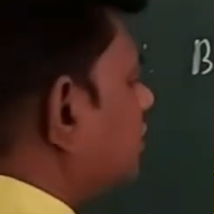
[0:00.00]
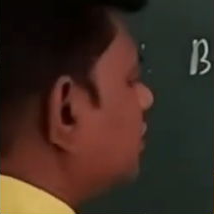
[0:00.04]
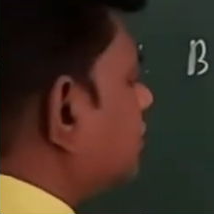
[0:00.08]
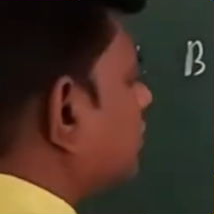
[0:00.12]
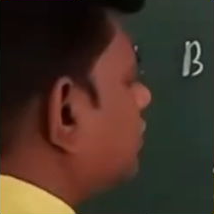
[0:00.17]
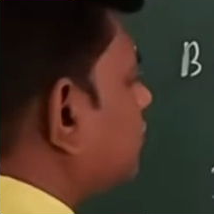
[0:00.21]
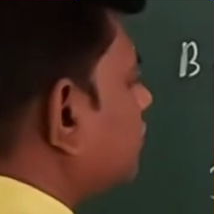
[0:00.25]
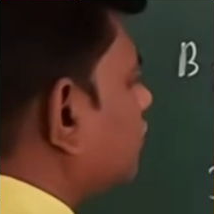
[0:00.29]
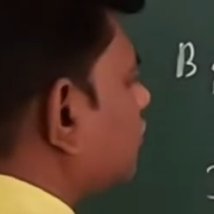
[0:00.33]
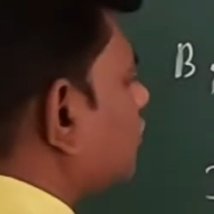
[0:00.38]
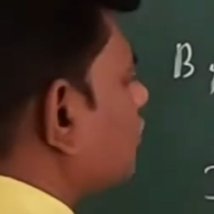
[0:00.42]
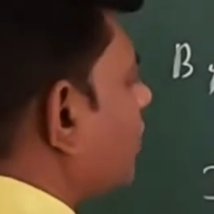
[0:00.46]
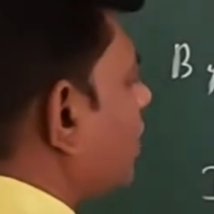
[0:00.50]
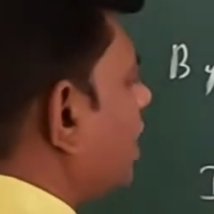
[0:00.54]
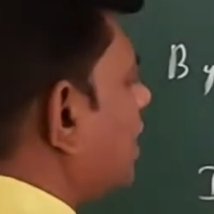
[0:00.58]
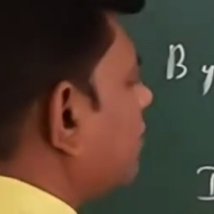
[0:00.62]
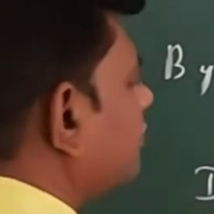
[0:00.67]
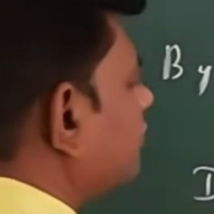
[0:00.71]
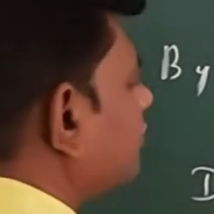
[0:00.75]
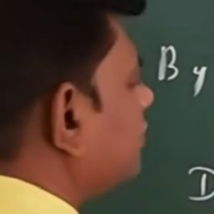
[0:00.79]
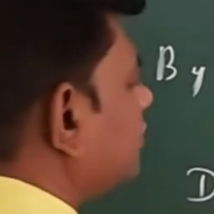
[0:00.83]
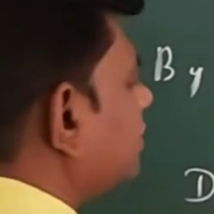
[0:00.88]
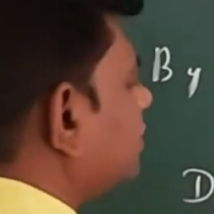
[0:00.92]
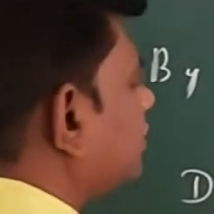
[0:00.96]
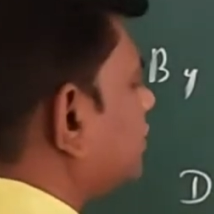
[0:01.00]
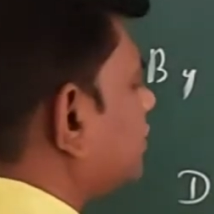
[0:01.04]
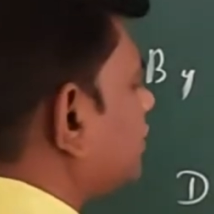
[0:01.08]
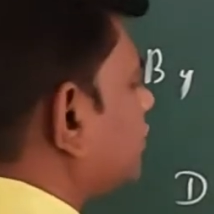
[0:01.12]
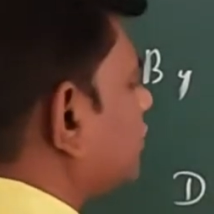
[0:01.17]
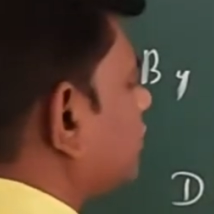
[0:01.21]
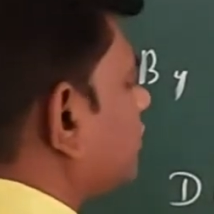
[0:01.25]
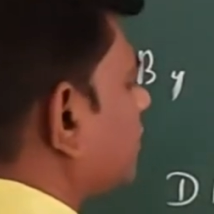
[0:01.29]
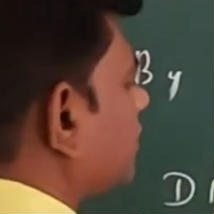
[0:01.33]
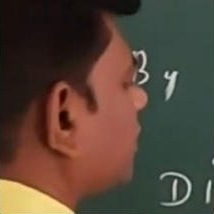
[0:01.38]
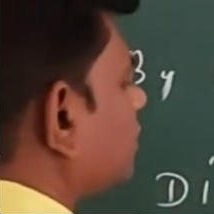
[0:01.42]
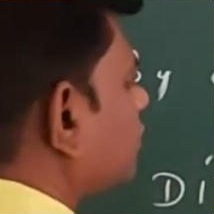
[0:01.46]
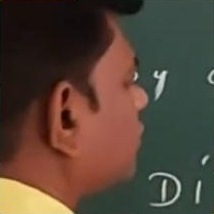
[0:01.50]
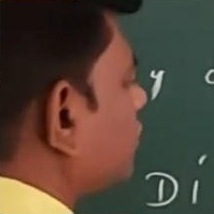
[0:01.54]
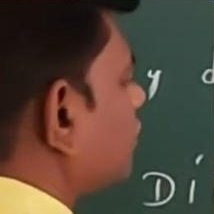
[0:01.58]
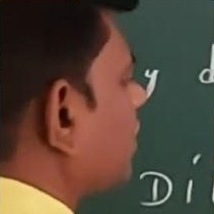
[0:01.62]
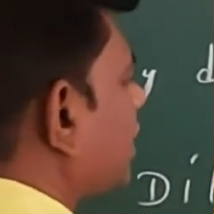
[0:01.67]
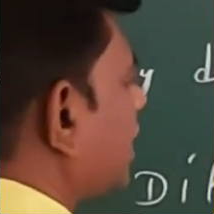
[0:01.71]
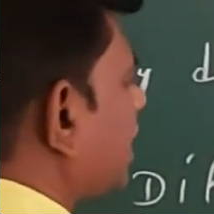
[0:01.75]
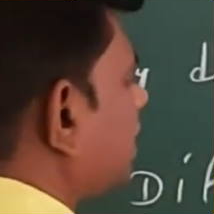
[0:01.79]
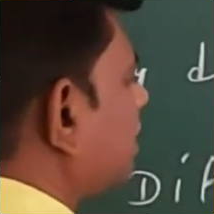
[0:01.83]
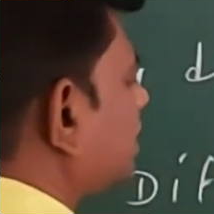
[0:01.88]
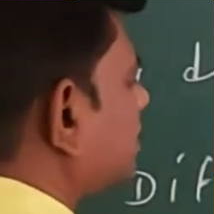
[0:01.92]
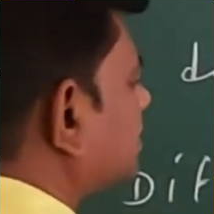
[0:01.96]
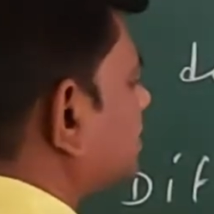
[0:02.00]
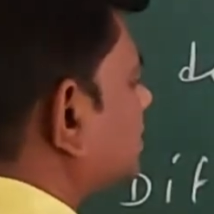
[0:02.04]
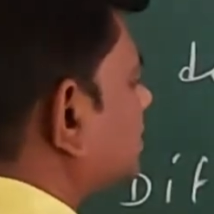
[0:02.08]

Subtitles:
this one with respect to x,